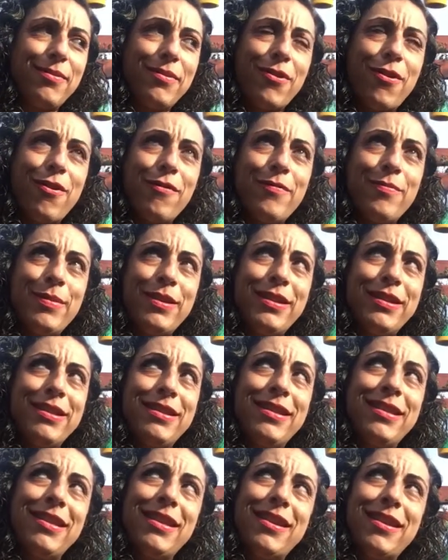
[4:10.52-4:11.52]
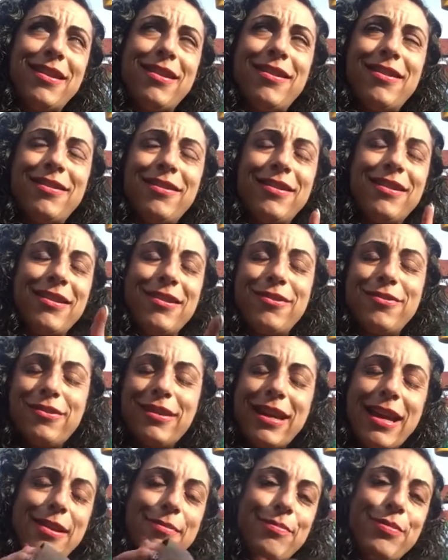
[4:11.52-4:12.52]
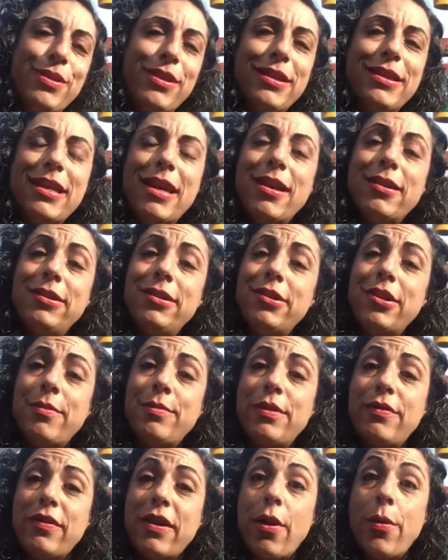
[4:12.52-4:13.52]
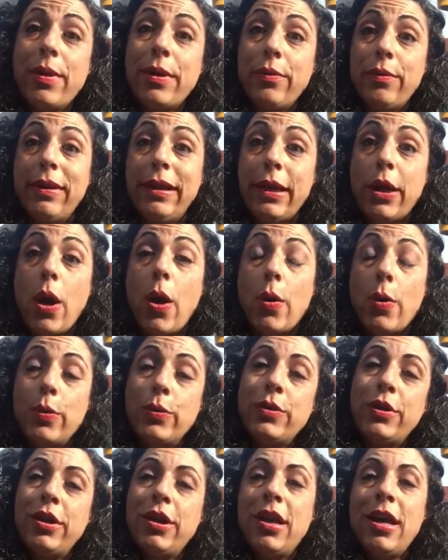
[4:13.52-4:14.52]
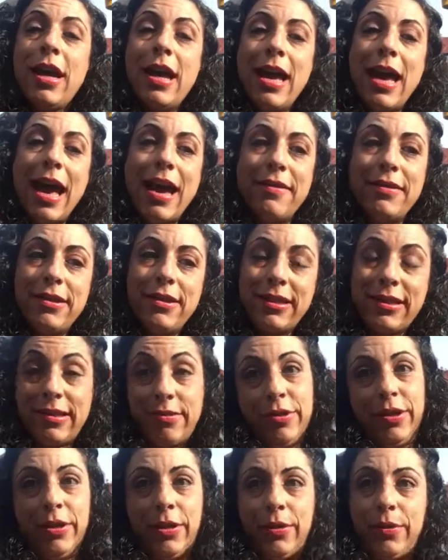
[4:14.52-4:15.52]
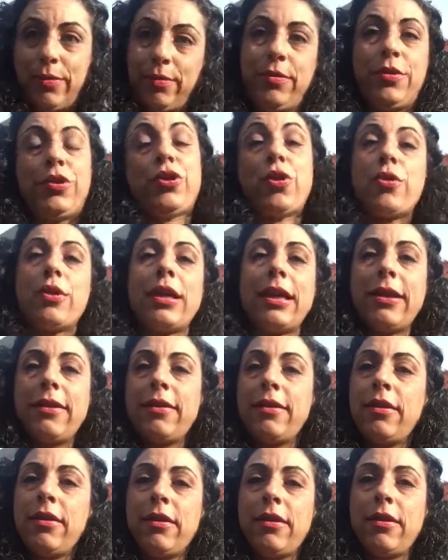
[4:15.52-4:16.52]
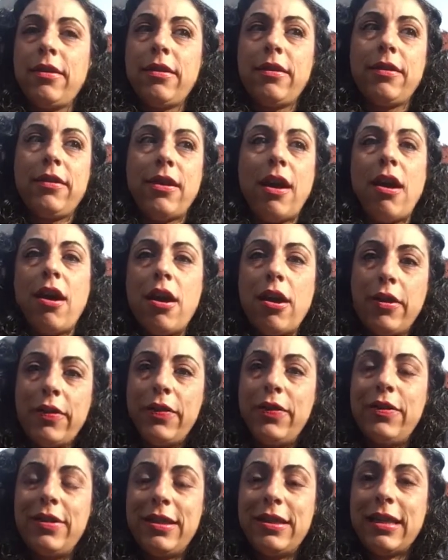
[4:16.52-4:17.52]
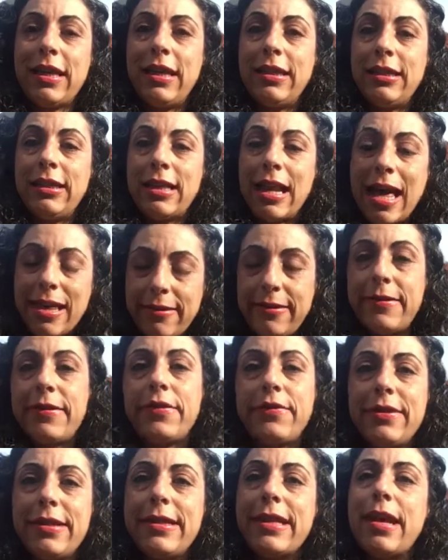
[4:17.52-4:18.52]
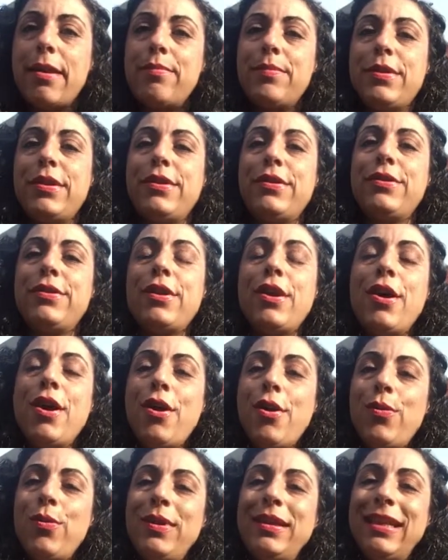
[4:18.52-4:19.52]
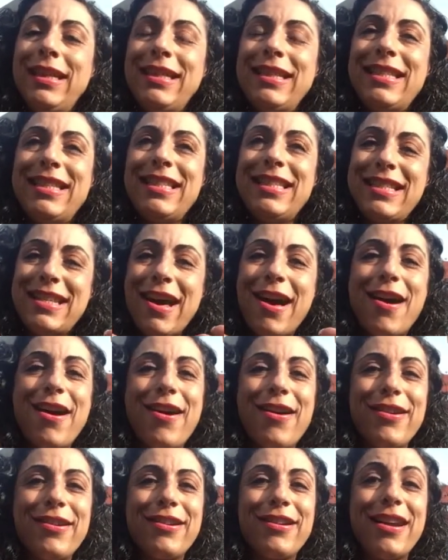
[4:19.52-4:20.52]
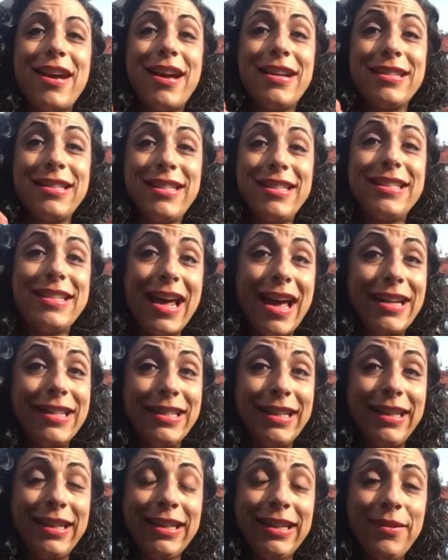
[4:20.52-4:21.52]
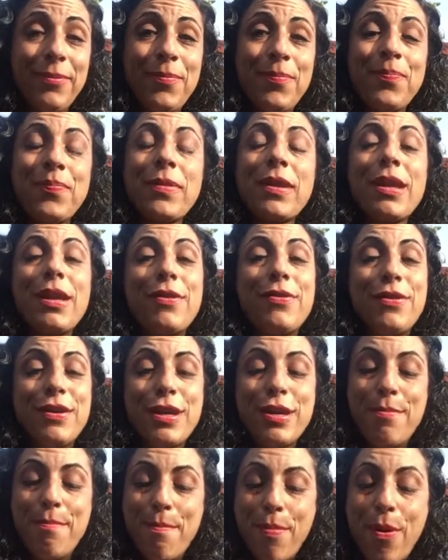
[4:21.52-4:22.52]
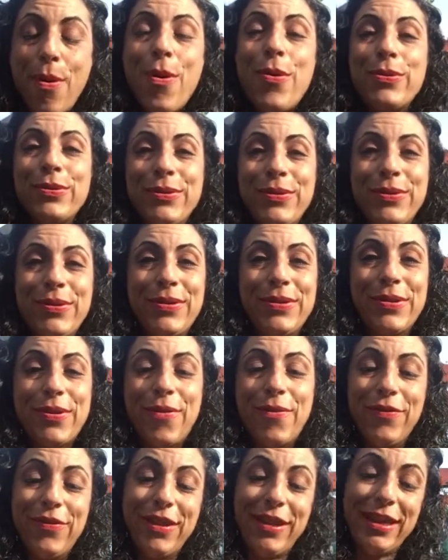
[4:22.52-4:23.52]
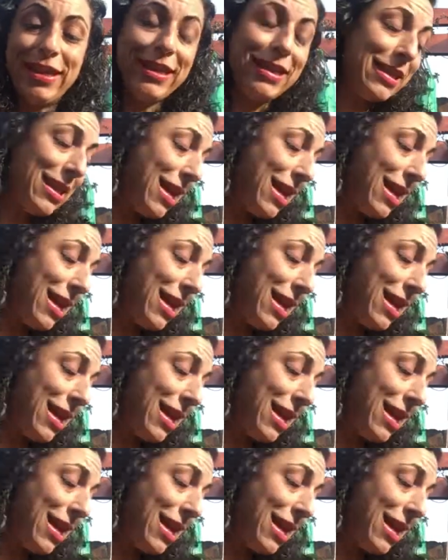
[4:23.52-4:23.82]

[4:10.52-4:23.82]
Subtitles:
Hoffman, I'll again put it down, in terms of going really cold and, you know, shocking the heart and the skin, and that's the receptors. We need to start understanding the importance of this,